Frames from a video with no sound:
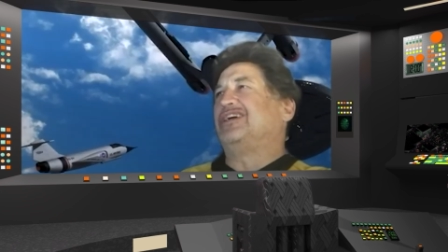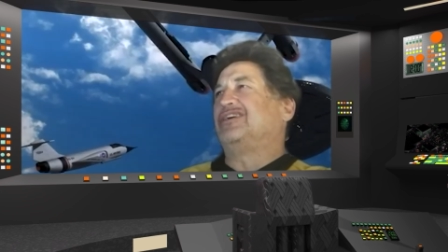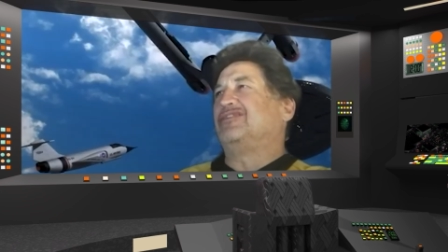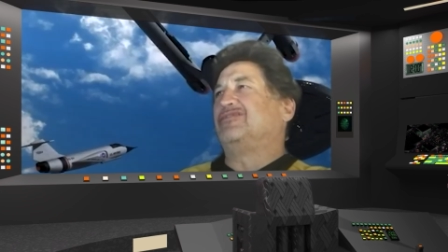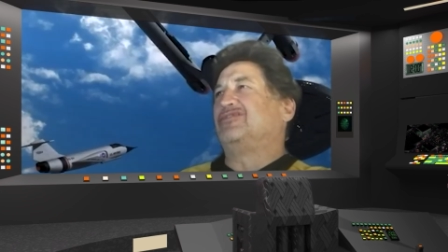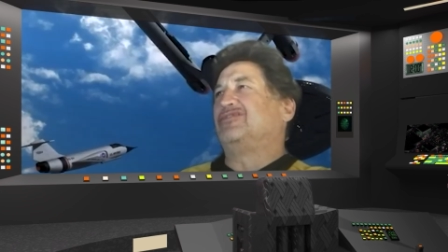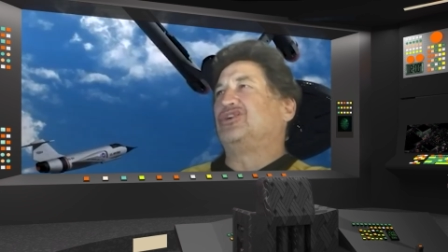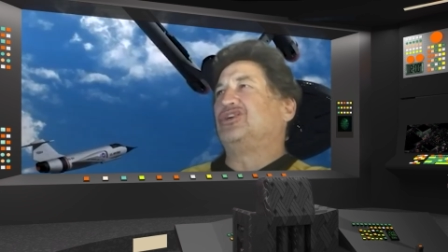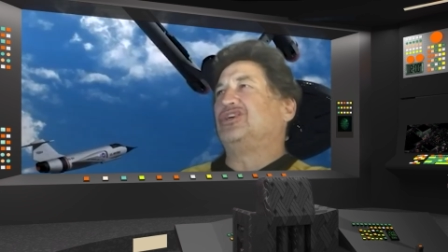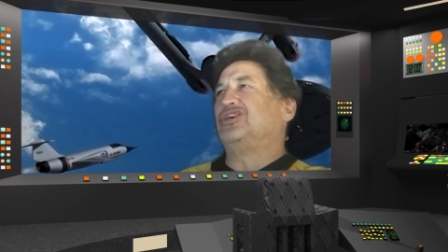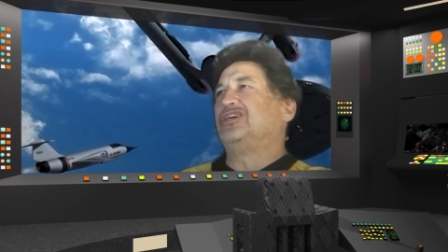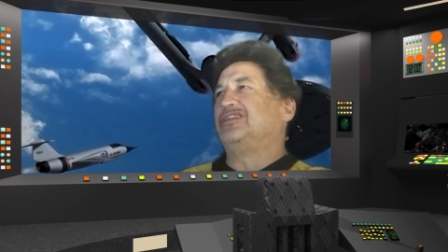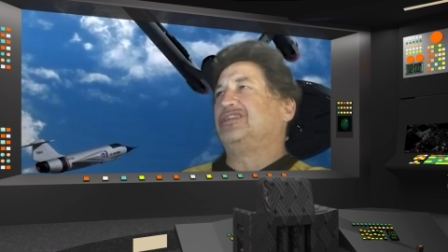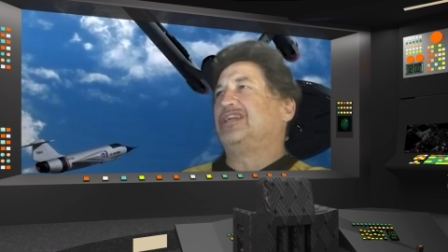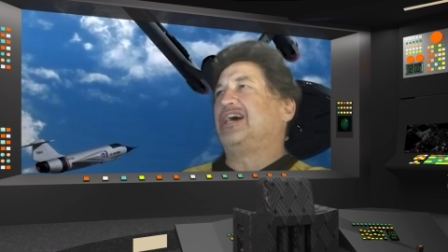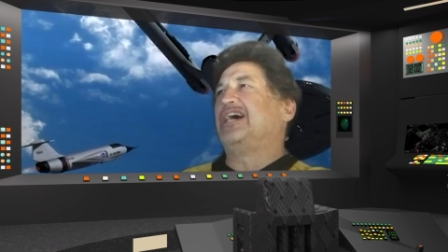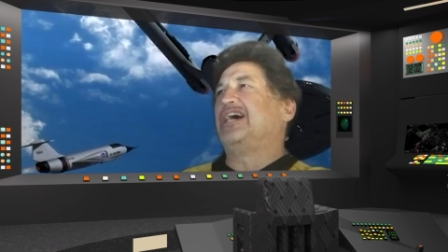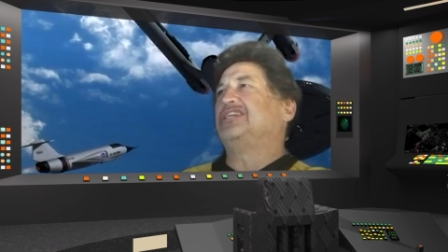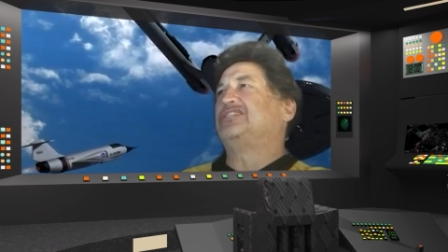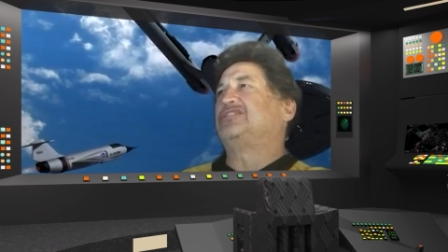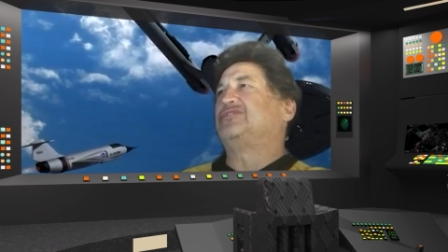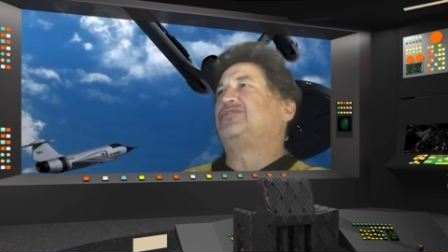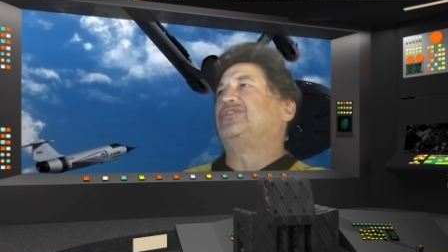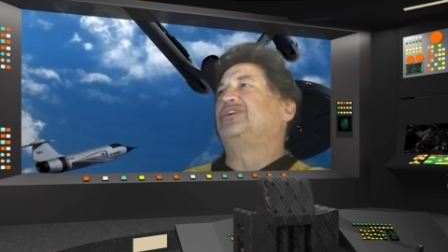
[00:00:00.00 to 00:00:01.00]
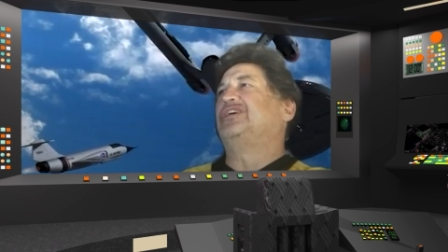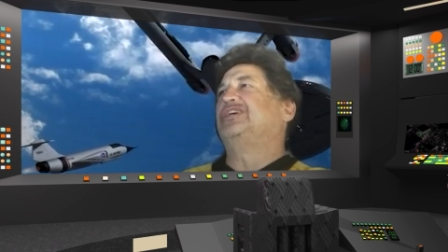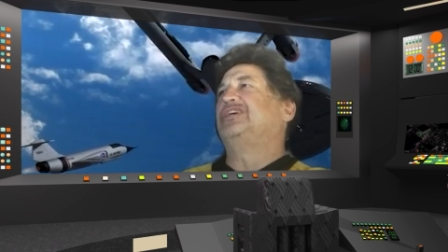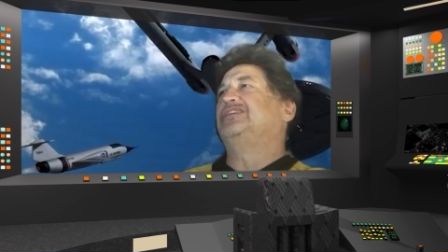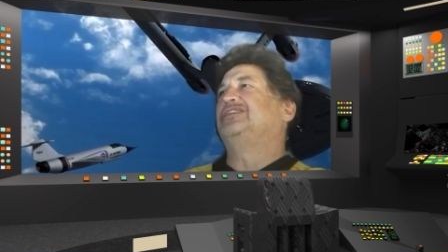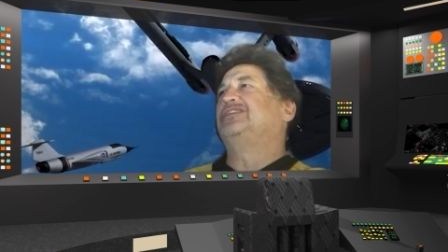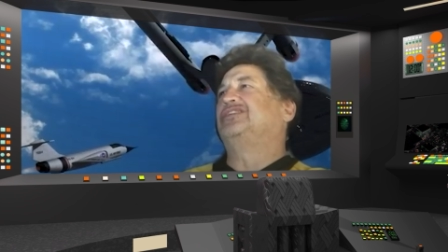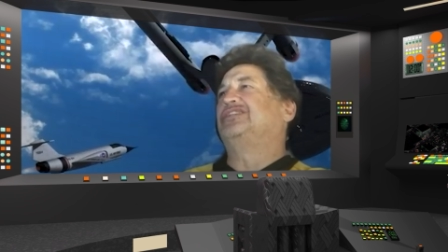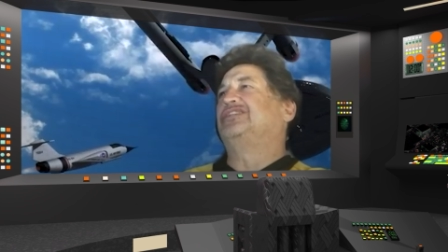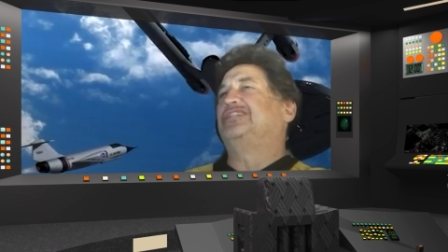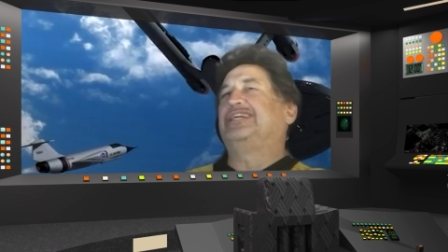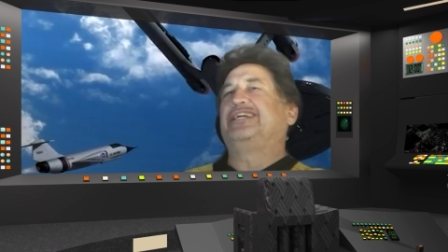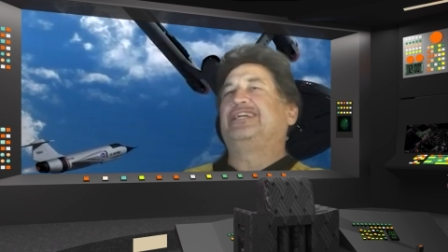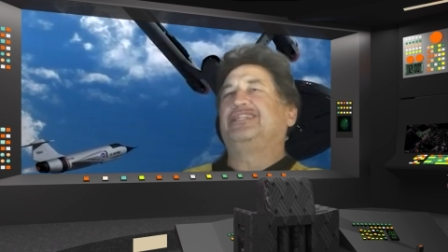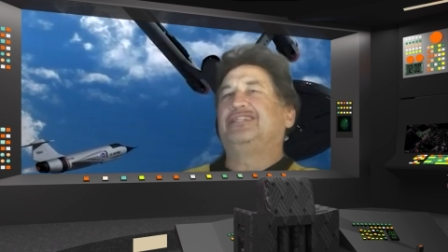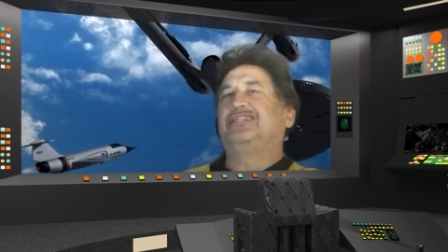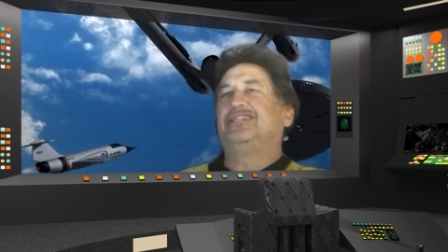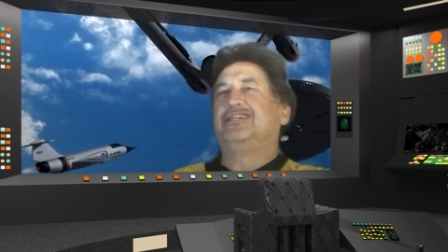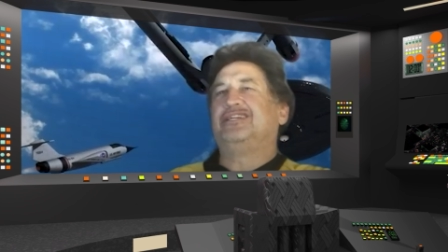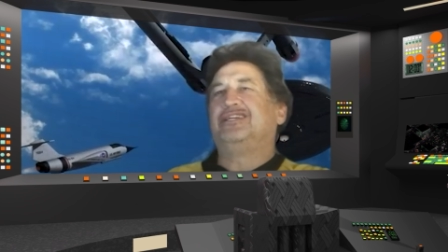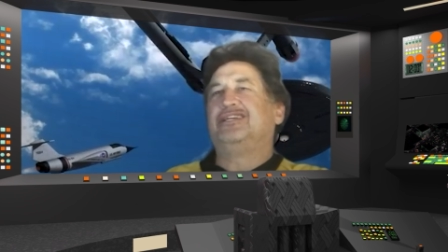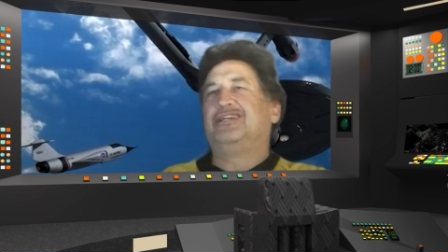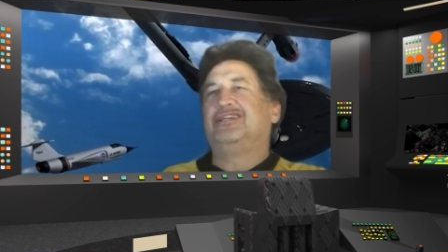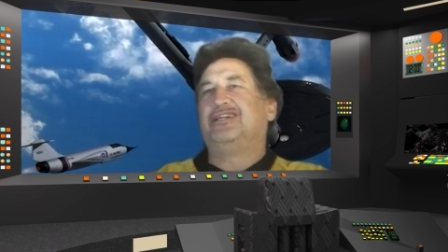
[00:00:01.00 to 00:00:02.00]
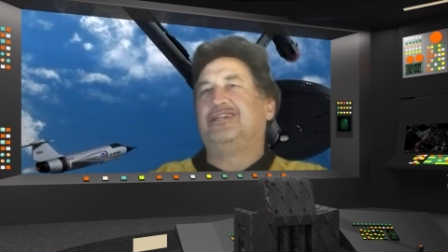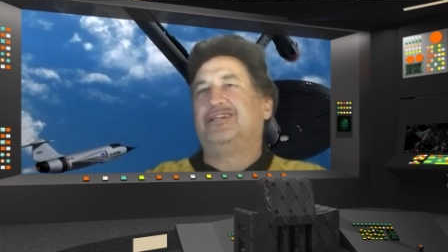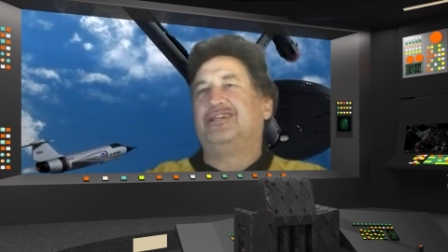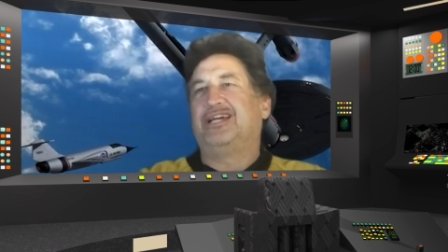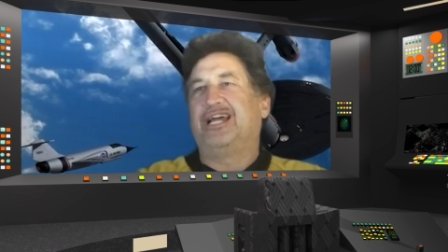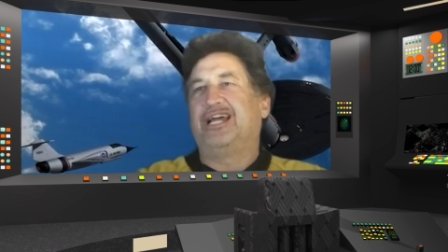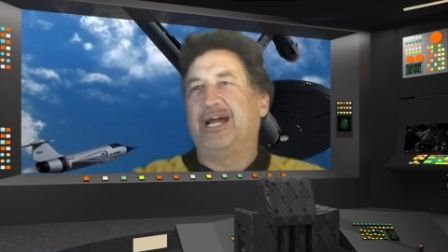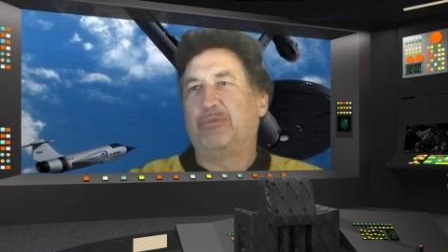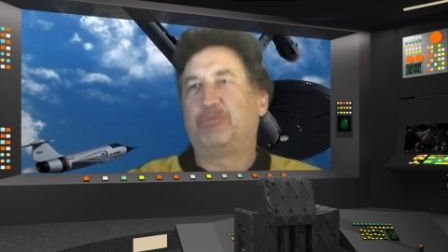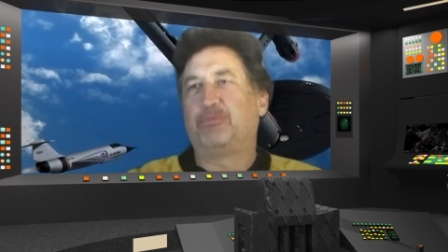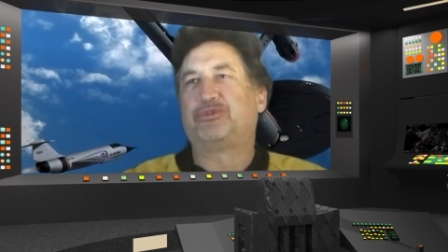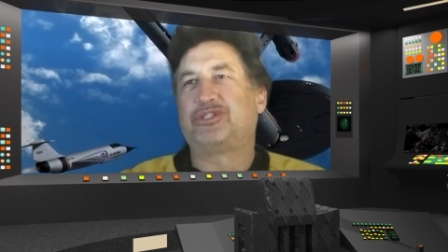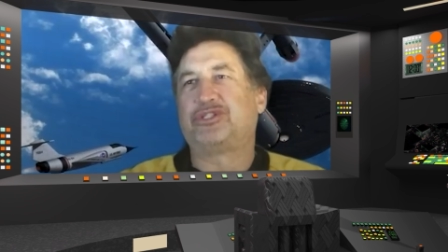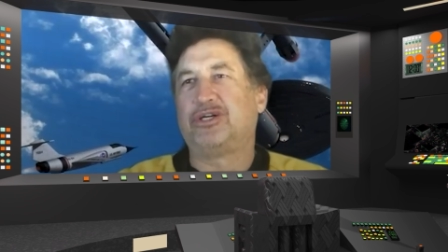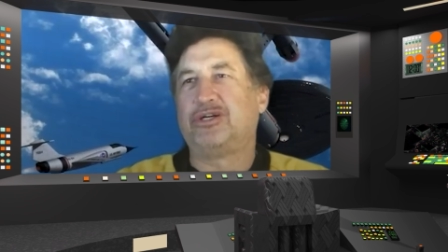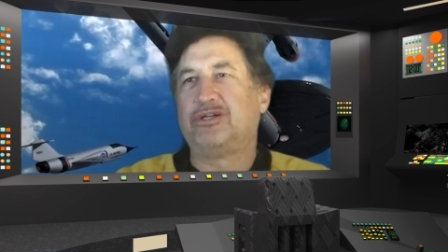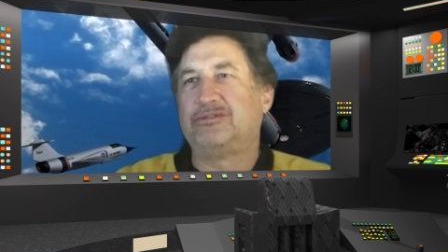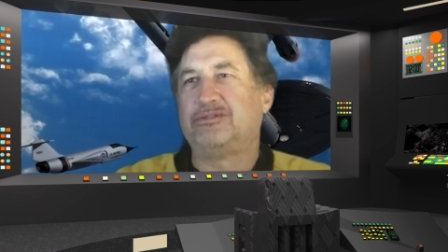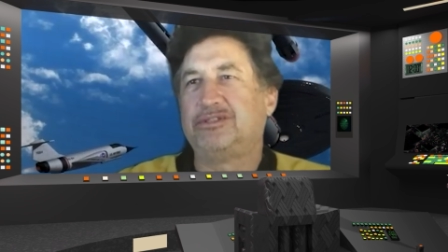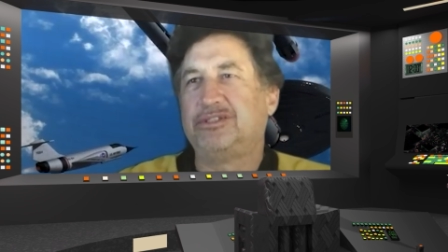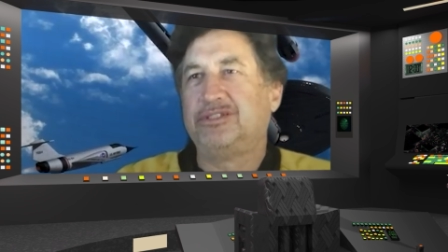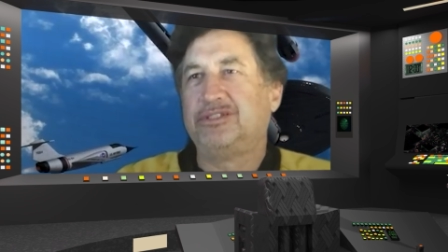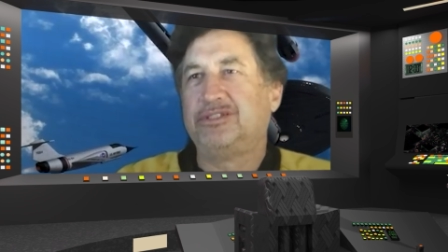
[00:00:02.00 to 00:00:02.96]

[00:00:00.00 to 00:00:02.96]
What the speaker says: A good, nice, fun, clean episode.